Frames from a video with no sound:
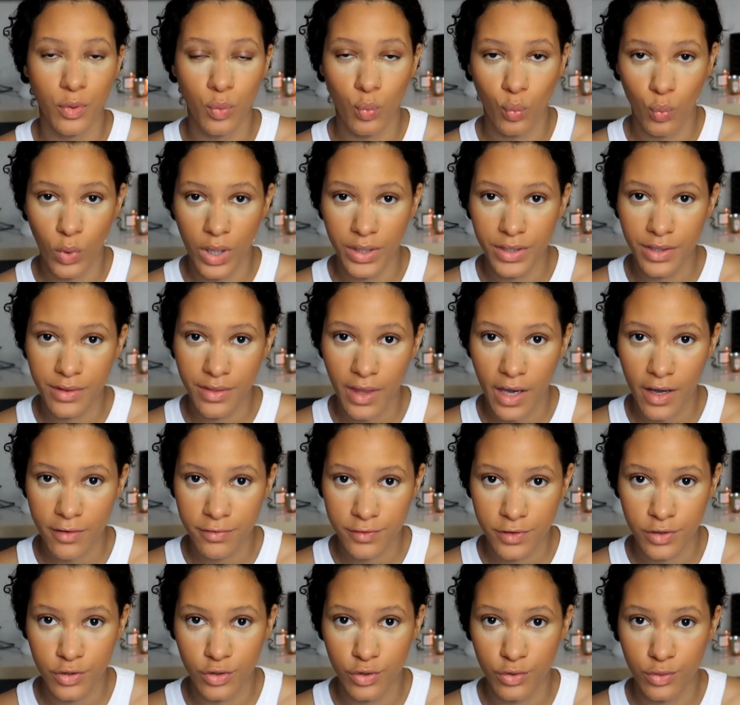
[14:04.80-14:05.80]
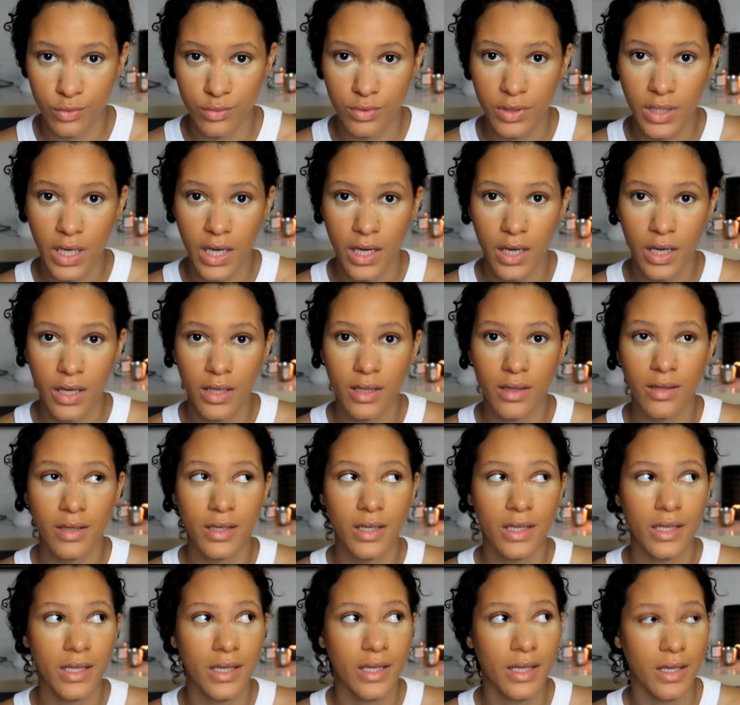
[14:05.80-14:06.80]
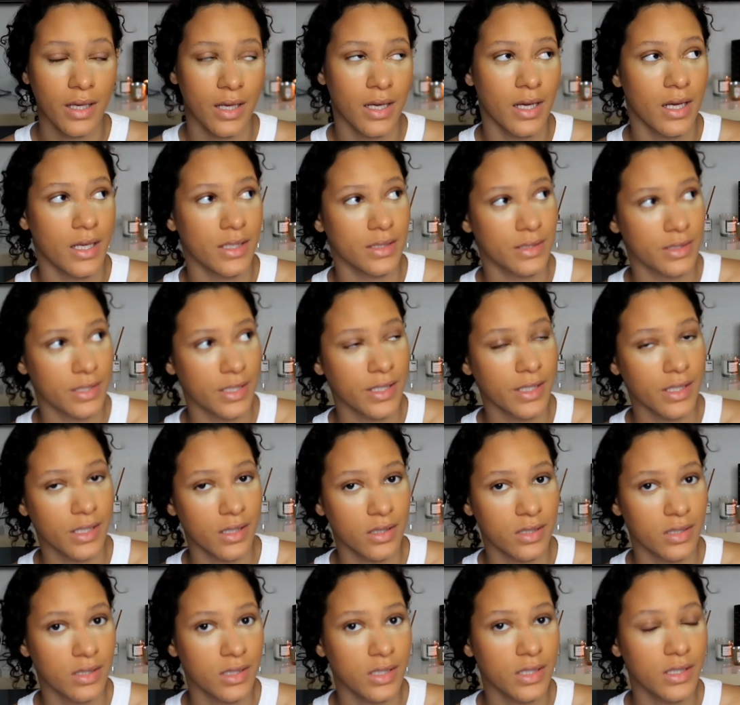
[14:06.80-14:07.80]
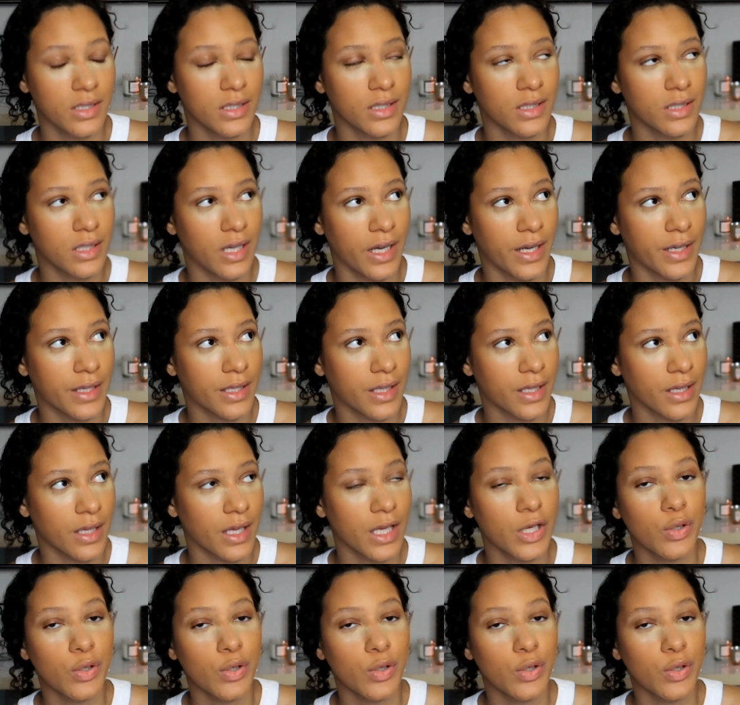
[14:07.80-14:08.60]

from 1 in the afternoon until like